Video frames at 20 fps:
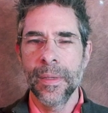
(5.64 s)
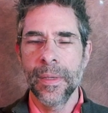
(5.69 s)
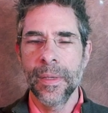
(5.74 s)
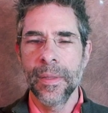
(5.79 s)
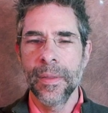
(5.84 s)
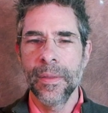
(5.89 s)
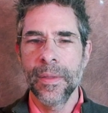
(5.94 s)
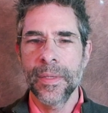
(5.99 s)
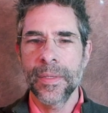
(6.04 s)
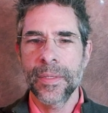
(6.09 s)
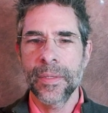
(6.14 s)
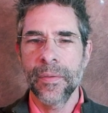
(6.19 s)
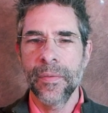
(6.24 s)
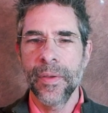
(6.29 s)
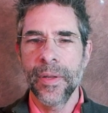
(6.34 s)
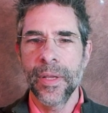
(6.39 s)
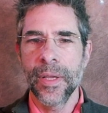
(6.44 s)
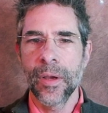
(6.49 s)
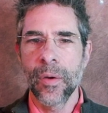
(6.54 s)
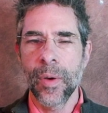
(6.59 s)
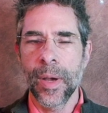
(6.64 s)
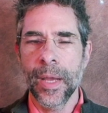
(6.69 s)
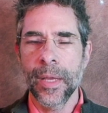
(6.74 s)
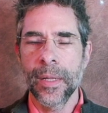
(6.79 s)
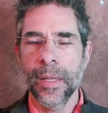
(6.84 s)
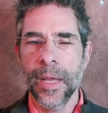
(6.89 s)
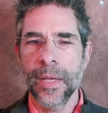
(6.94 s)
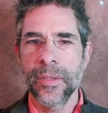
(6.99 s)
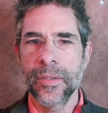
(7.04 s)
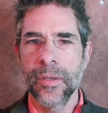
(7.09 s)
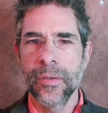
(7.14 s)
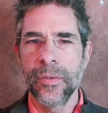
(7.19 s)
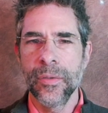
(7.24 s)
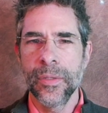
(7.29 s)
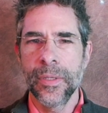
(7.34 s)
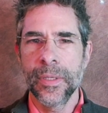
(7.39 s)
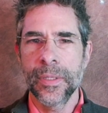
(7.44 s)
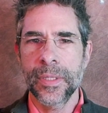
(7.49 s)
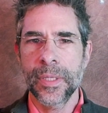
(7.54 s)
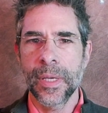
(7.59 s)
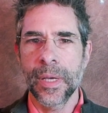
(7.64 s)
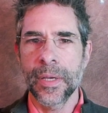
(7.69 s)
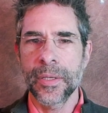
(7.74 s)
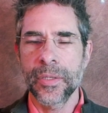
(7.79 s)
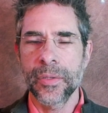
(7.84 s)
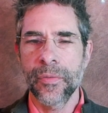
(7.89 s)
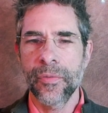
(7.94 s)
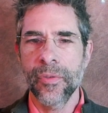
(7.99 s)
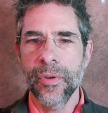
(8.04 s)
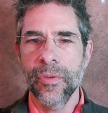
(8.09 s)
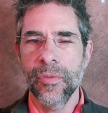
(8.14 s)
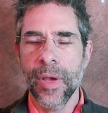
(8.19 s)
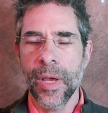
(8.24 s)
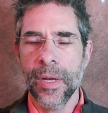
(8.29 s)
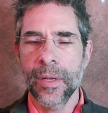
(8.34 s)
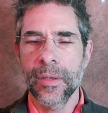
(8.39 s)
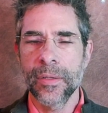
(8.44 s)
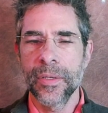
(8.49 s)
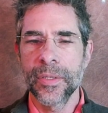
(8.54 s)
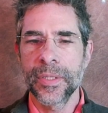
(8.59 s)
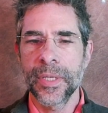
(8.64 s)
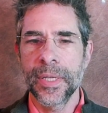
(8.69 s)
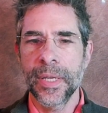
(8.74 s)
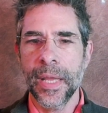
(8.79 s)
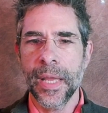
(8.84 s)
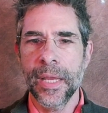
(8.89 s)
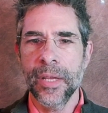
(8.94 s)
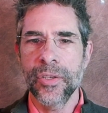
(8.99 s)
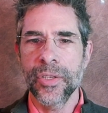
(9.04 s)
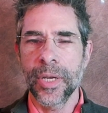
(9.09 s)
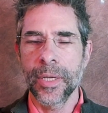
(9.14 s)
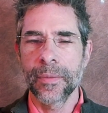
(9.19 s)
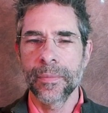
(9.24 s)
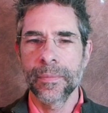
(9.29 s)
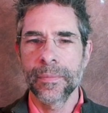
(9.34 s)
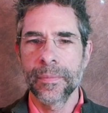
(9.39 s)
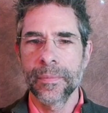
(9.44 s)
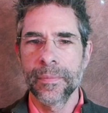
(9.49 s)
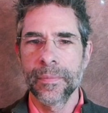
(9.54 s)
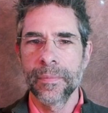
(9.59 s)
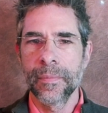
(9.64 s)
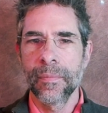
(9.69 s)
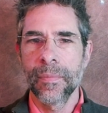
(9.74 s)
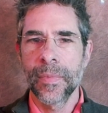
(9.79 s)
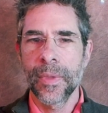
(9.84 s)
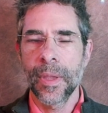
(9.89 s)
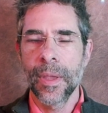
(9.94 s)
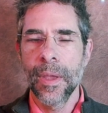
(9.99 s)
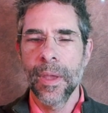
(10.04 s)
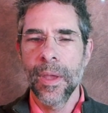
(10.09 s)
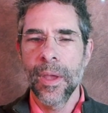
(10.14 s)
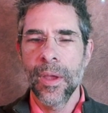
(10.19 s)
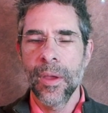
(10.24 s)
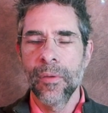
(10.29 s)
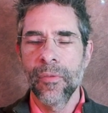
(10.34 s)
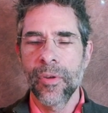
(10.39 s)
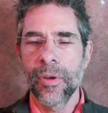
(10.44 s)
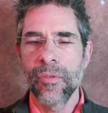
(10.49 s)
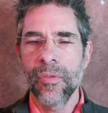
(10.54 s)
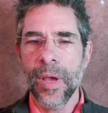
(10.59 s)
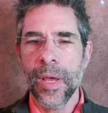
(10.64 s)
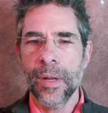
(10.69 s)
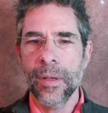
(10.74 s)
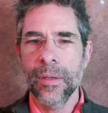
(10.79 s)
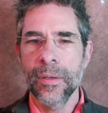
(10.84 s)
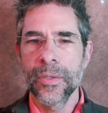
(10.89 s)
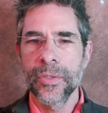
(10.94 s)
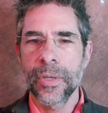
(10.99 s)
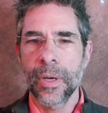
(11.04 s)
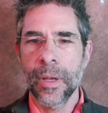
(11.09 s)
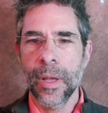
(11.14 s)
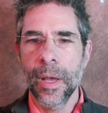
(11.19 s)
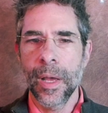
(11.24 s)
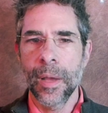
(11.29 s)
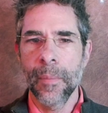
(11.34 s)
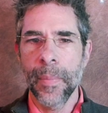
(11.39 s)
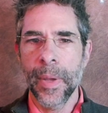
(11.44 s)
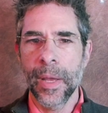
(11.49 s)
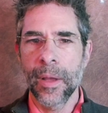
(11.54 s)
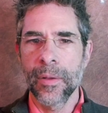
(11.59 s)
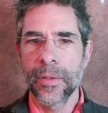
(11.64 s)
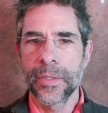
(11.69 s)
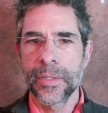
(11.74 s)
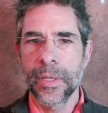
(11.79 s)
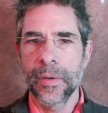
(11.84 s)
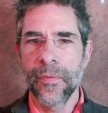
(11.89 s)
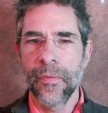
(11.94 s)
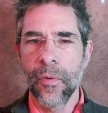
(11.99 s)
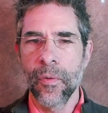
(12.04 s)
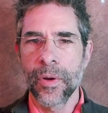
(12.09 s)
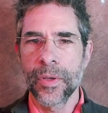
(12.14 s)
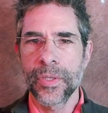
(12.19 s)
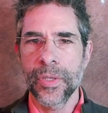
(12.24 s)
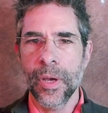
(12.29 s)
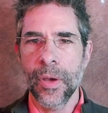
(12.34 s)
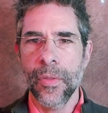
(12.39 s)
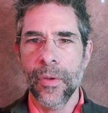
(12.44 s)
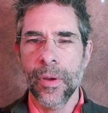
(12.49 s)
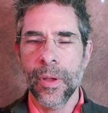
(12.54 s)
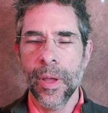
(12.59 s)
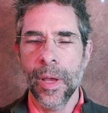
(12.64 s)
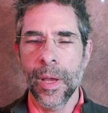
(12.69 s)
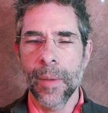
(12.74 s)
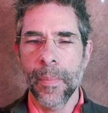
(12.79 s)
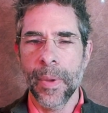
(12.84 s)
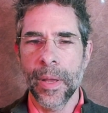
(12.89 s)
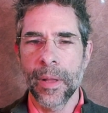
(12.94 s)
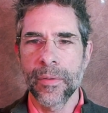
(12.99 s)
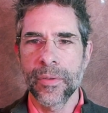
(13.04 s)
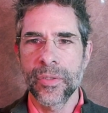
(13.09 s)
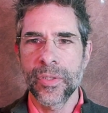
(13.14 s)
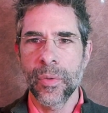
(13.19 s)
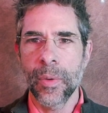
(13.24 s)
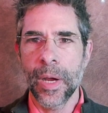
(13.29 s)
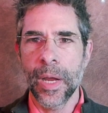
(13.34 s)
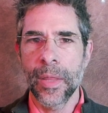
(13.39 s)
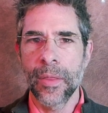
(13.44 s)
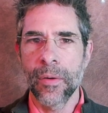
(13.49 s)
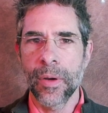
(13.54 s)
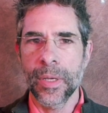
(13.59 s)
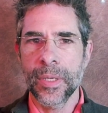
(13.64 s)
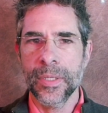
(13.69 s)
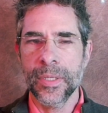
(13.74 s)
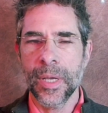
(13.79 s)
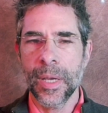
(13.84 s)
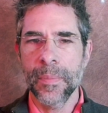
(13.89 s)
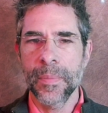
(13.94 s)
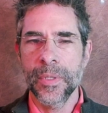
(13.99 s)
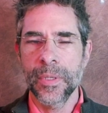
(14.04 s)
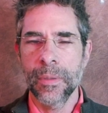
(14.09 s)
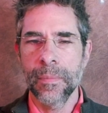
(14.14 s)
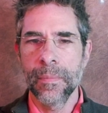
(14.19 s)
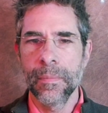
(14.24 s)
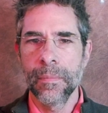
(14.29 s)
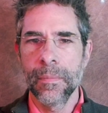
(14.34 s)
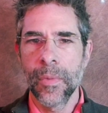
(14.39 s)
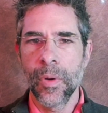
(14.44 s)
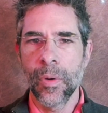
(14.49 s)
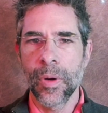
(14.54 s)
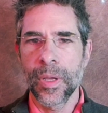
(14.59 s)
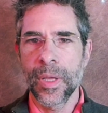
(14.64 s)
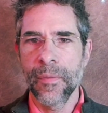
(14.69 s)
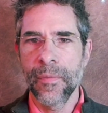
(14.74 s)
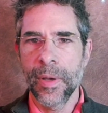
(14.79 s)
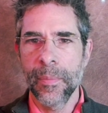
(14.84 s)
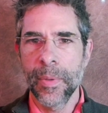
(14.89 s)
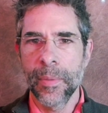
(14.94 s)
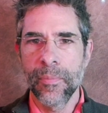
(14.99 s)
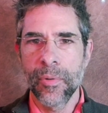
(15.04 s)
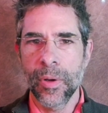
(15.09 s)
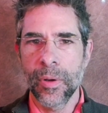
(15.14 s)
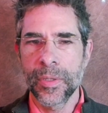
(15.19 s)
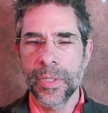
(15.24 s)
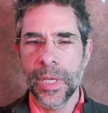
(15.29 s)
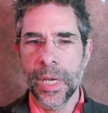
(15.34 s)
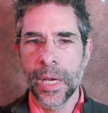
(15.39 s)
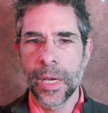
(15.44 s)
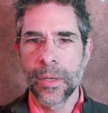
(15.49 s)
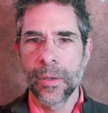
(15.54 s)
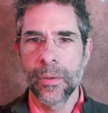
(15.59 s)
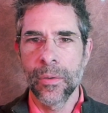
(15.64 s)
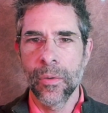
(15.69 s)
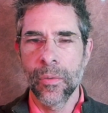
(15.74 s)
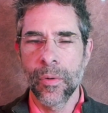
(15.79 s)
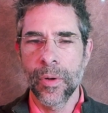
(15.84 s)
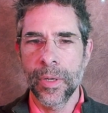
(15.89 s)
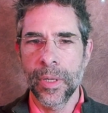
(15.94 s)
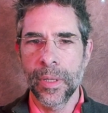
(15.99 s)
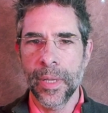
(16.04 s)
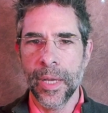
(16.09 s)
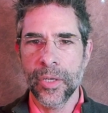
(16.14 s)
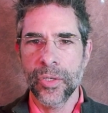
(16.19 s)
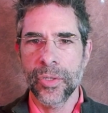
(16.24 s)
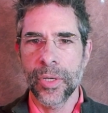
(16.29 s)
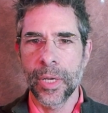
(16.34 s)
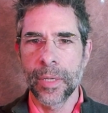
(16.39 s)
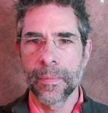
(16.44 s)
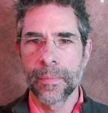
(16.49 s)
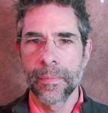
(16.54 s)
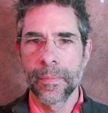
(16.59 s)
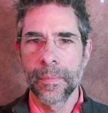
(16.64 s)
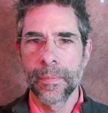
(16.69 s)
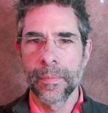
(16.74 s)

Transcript: In this video, I'd like to discuss free radicals and aging. Free radicals are compounds that force other compounds to either accept or give up a proton or an electron.